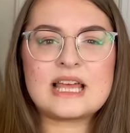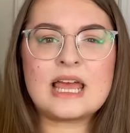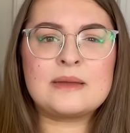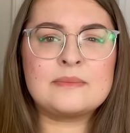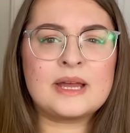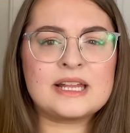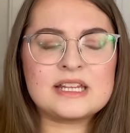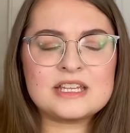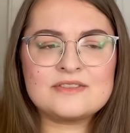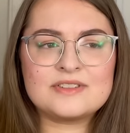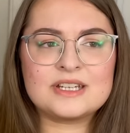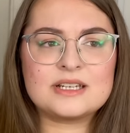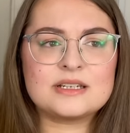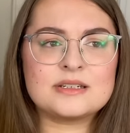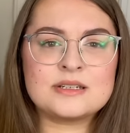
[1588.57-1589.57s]
I might
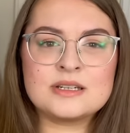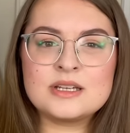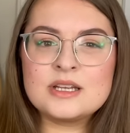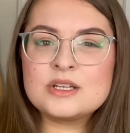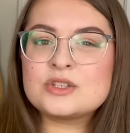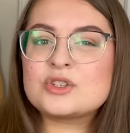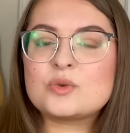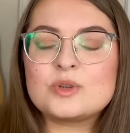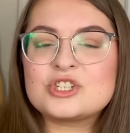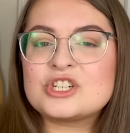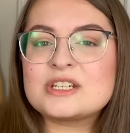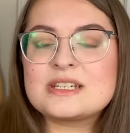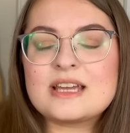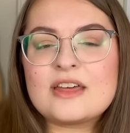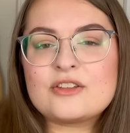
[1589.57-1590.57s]
even squish it
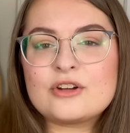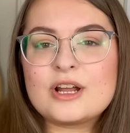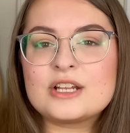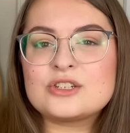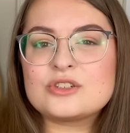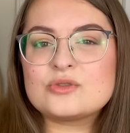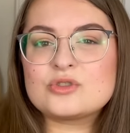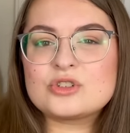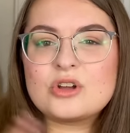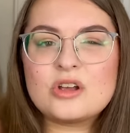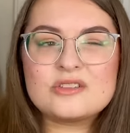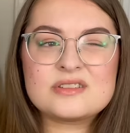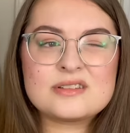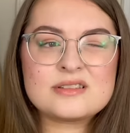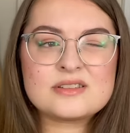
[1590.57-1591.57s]
together and do
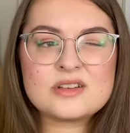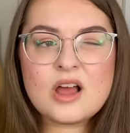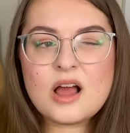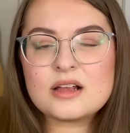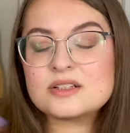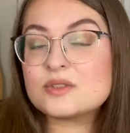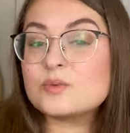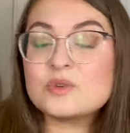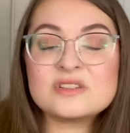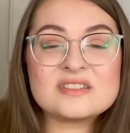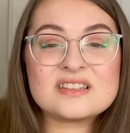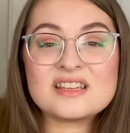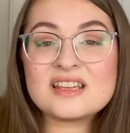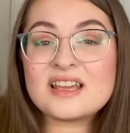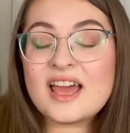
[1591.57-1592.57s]
shawls and socks. We'll see.